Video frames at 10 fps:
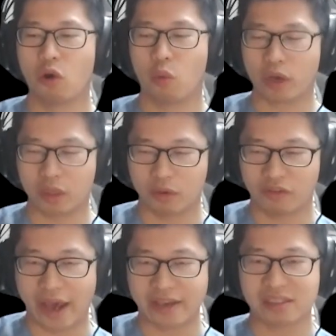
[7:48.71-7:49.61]
working with
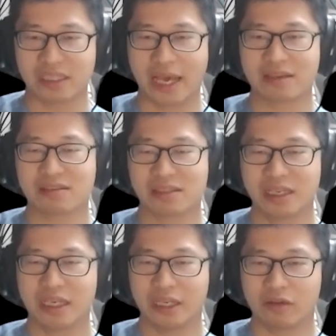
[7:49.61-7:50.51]
ICS,
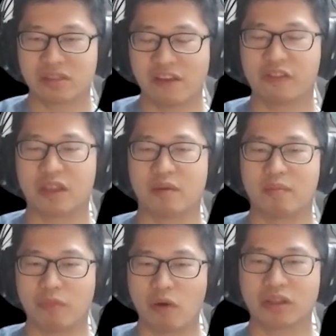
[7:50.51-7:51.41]
it's definitely
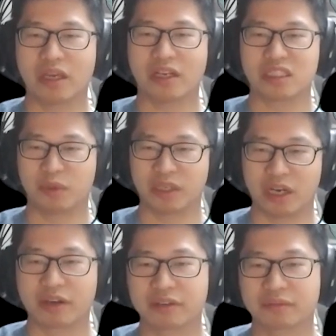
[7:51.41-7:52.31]
multidisciplinary.